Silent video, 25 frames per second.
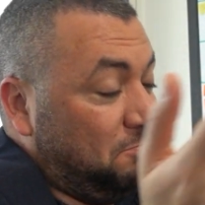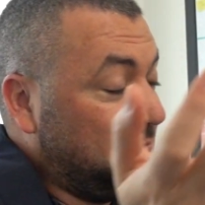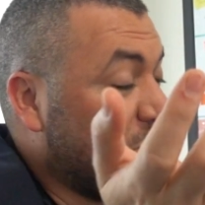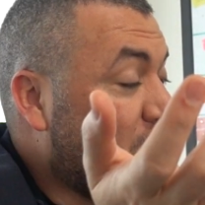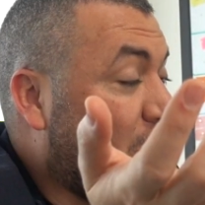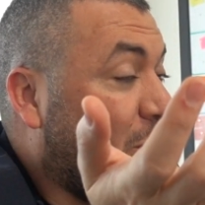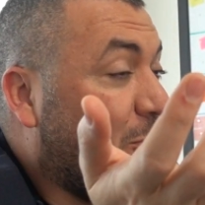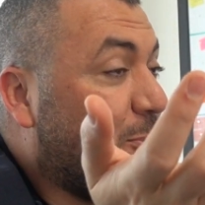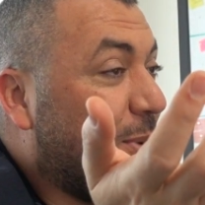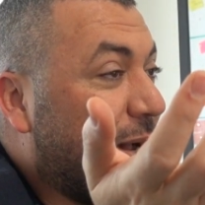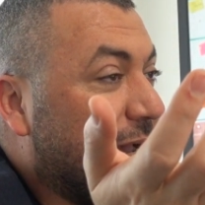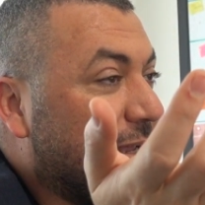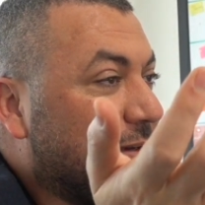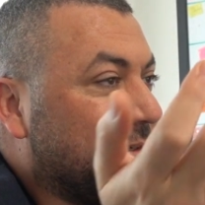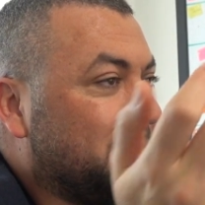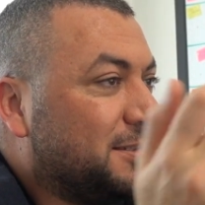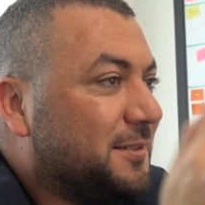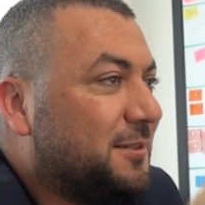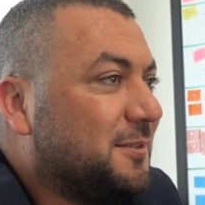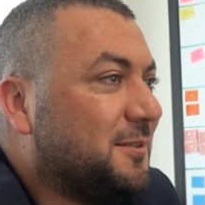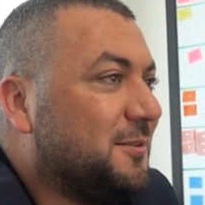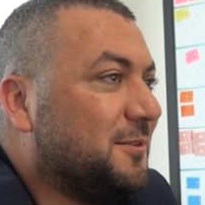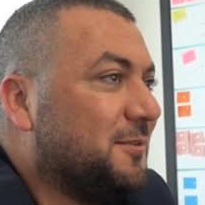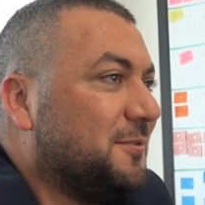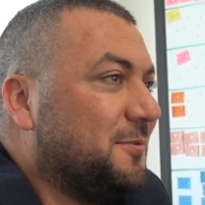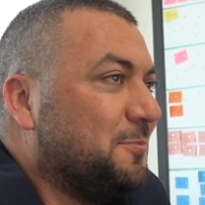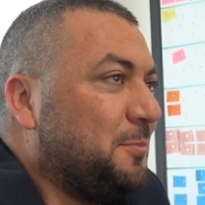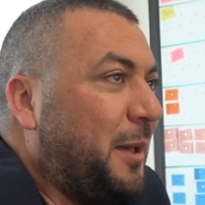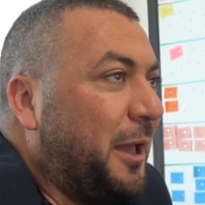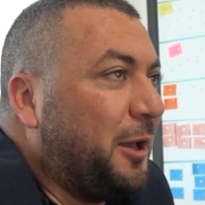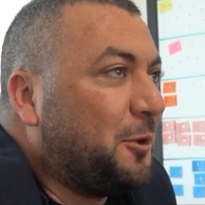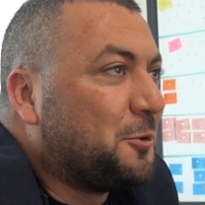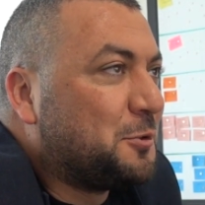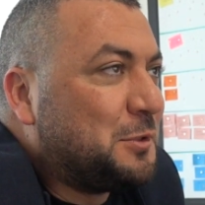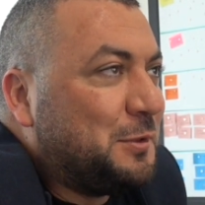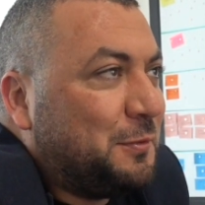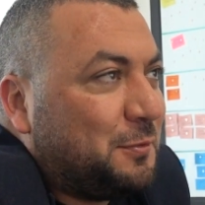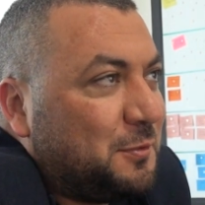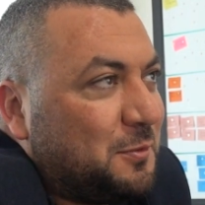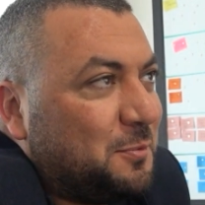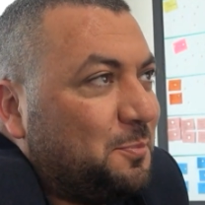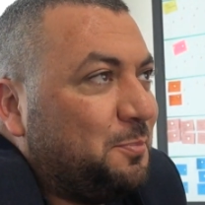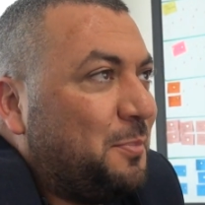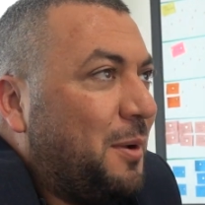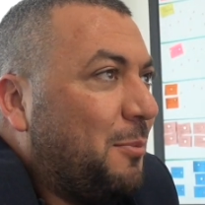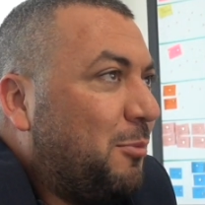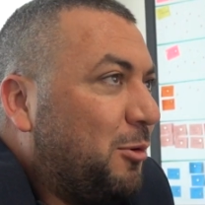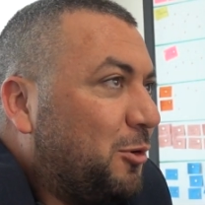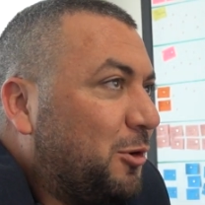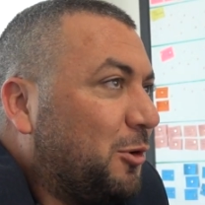Copilot, Microsoft
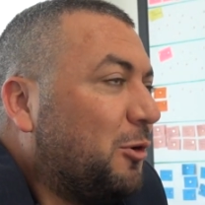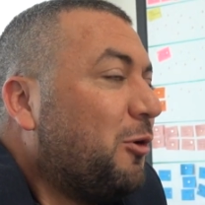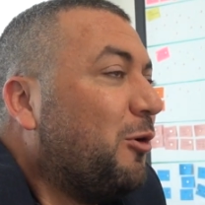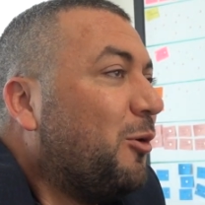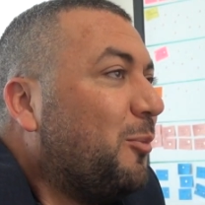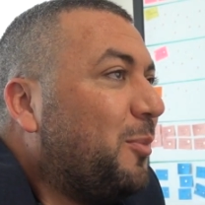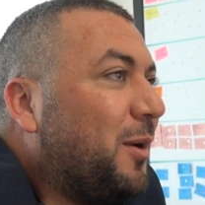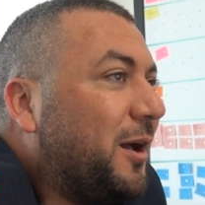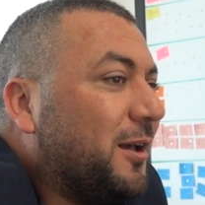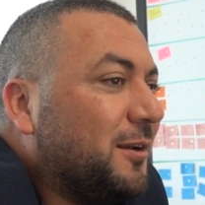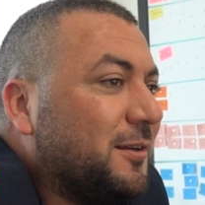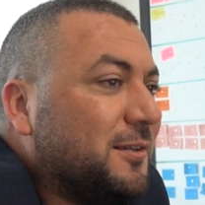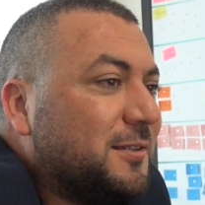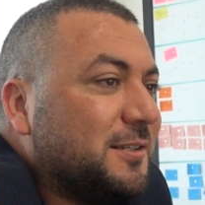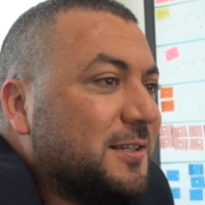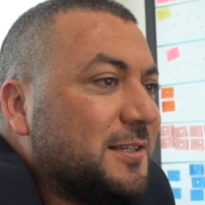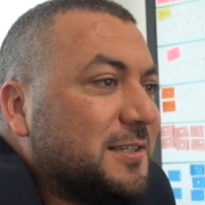popular Copilot